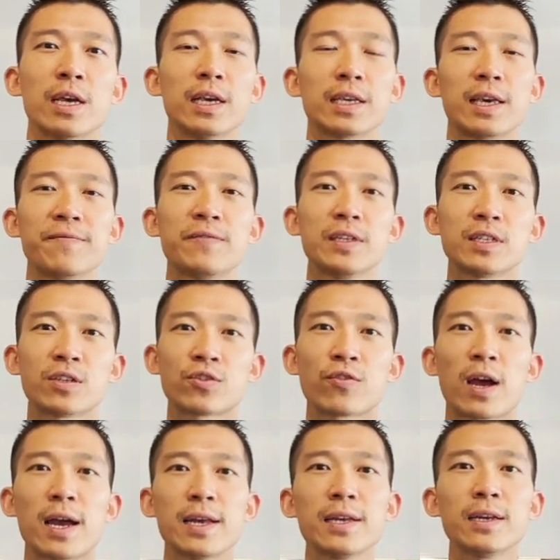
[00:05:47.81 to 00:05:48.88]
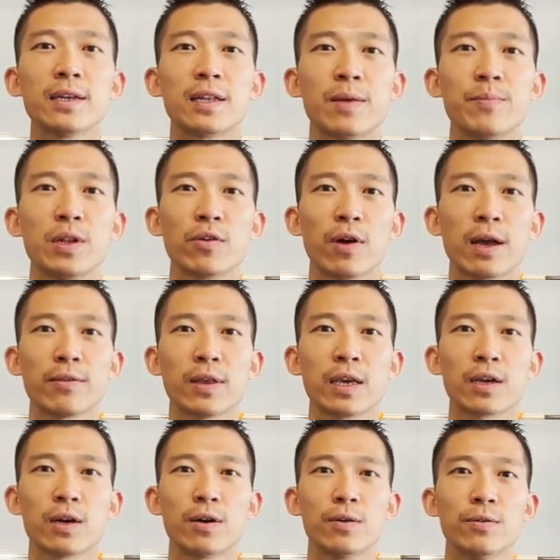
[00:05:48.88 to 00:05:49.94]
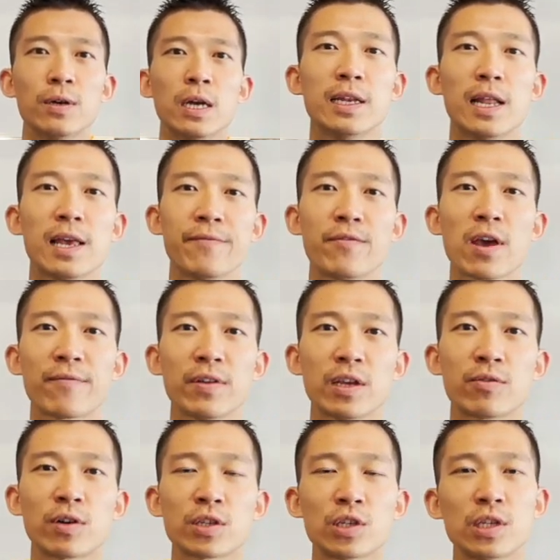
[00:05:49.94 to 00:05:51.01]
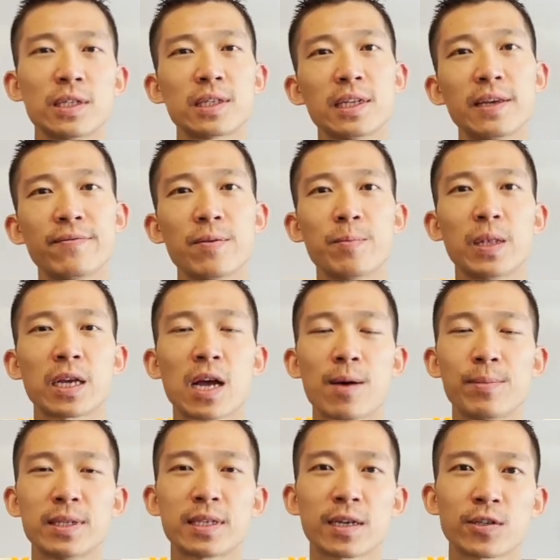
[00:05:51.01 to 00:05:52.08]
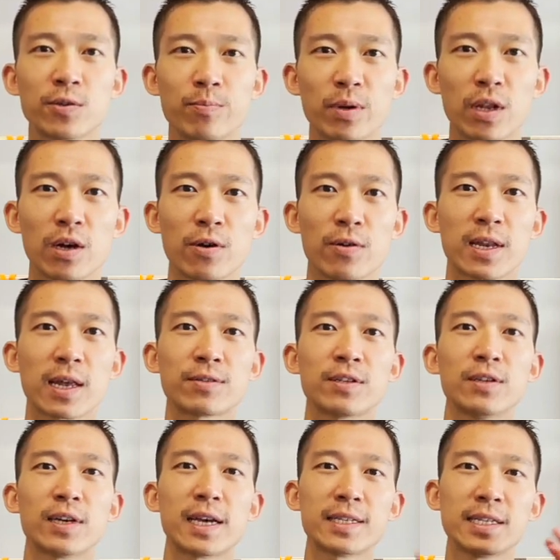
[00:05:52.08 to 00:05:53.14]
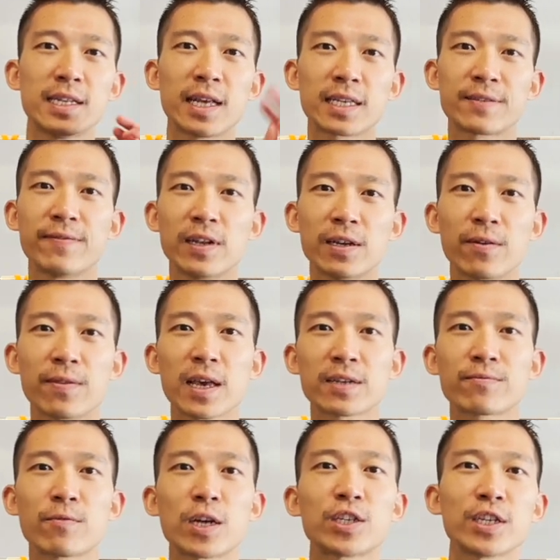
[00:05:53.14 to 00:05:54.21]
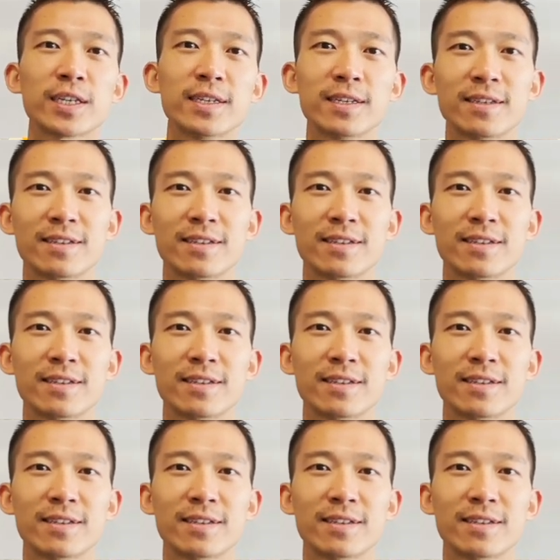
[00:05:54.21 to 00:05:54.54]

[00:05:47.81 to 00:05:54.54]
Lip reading: Give these a try. Let me know how they go. If you have any questions, leave them in the comment section below, and I'll see you guys in the next video. Thanks for watching.